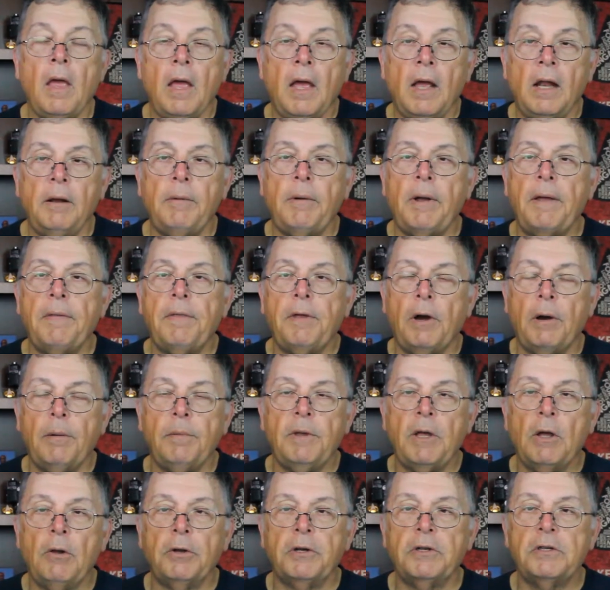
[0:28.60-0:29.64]
Hello out there, I'm
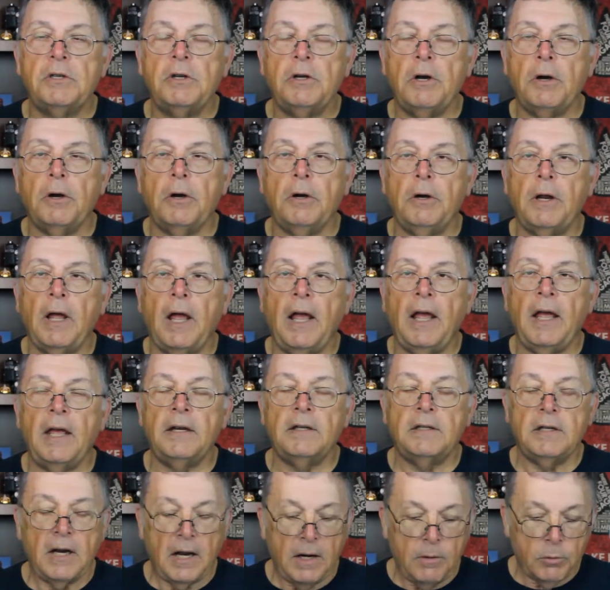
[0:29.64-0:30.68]
the oldest nerd,
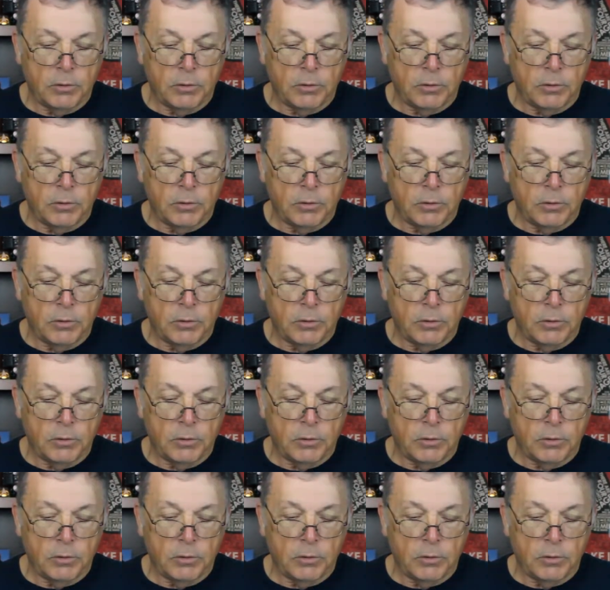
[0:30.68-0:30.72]
and today